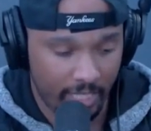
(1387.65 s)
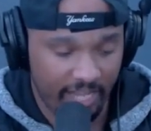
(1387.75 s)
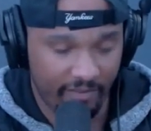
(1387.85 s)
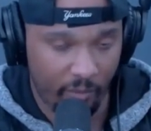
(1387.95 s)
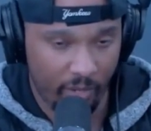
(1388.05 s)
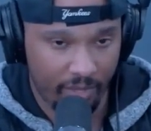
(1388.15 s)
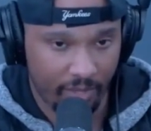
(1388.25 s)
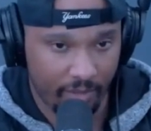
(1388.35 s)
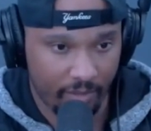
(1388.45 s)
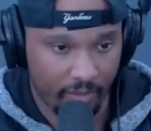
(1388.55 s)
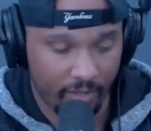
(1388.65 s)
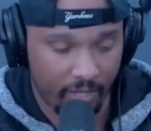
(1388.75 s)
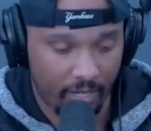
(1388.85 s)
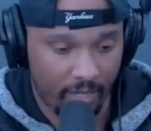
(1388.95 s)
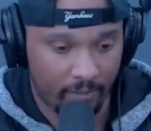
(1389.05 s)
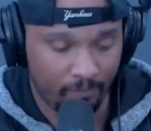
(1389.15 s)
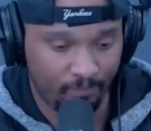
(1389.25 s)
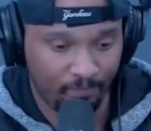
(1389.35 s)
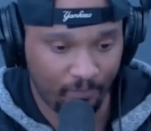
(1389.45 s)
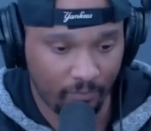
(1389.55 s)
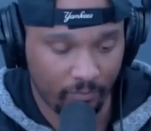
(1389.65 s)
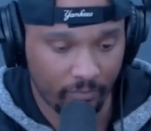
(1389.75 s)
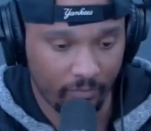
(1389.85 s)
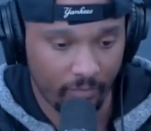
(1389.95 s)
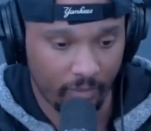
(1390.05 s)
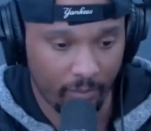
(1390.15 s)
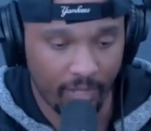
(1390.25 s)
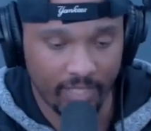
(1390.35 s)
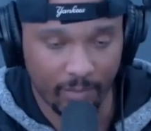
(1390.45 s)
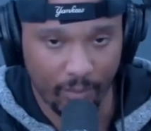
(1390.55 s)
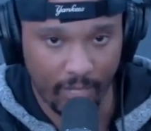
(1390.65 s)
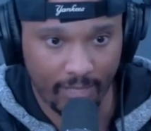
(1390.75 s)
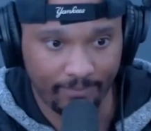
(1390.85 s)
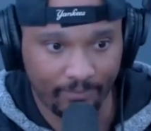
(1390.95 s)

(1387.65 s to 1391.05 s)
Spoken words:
even with Birds of Prey